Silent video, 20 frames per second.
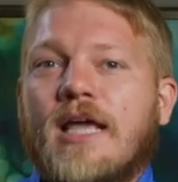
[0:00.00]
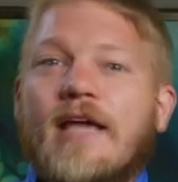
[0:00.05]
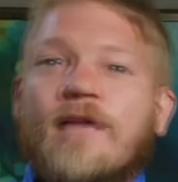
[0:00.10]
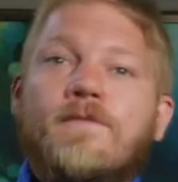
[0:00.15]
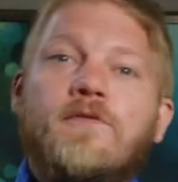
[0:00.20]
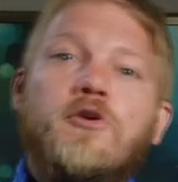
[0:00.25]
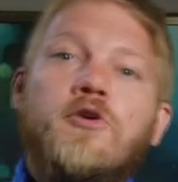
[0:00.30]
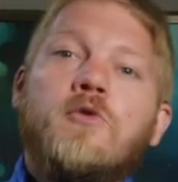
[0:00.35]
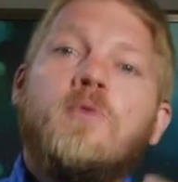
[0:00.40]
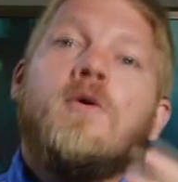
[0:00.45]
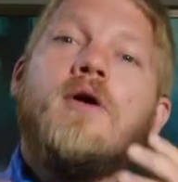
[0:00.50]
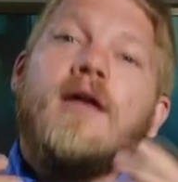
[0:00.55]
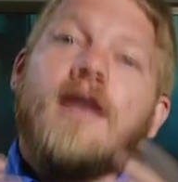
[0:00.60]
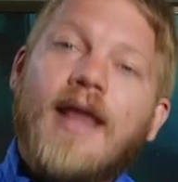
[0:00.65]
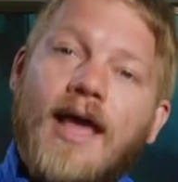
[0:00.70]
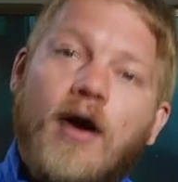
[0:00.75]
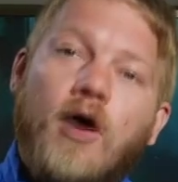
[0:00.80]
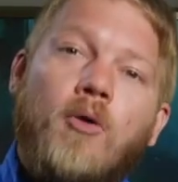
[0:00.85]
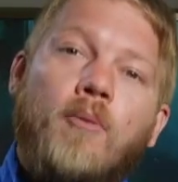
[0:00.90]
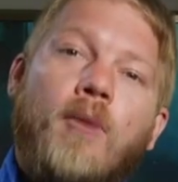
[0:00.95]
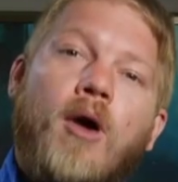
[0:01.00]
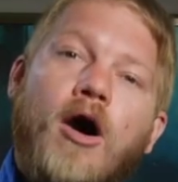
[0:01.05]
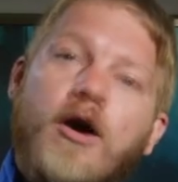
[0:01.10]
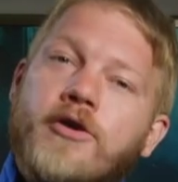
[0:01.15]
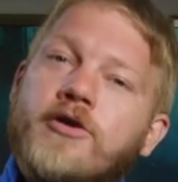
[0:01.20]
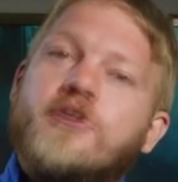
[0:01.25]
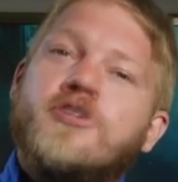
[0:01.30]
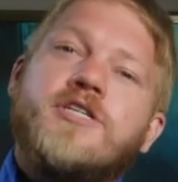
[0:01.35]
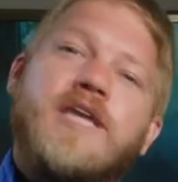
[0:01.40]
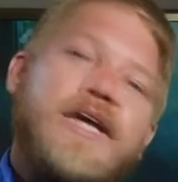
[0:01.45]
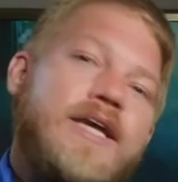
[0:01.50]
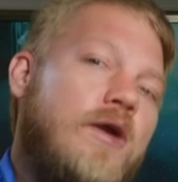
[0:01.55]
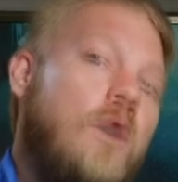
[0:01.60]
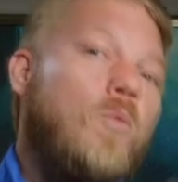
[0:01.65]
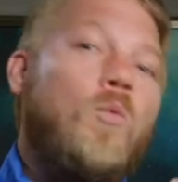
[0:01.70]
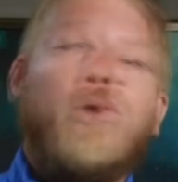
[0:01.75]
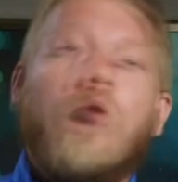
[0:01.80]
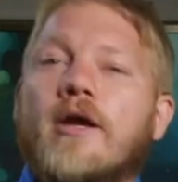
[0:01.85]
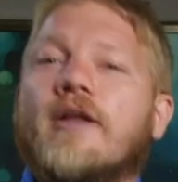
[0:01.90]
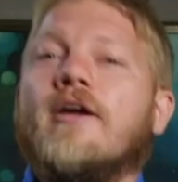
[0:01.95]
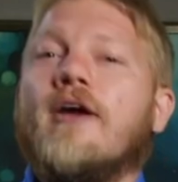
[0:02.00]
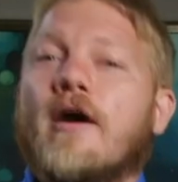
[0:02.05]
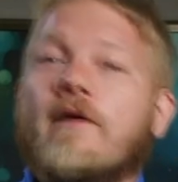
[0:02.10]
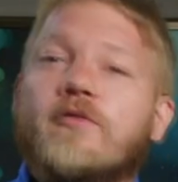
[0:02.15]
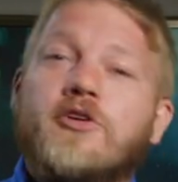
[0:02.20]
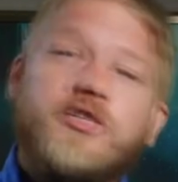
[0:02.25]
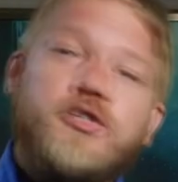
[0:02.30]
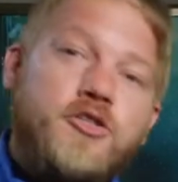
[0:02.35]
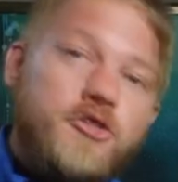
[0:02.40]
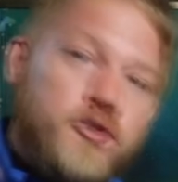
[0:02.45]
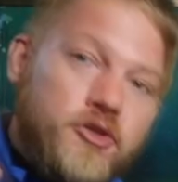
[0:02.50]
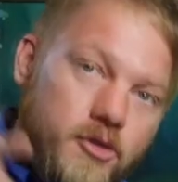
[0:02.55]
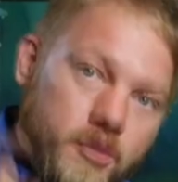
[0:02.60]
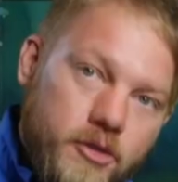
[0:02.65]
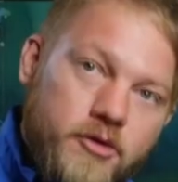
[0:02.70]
If you want help understanding what coverages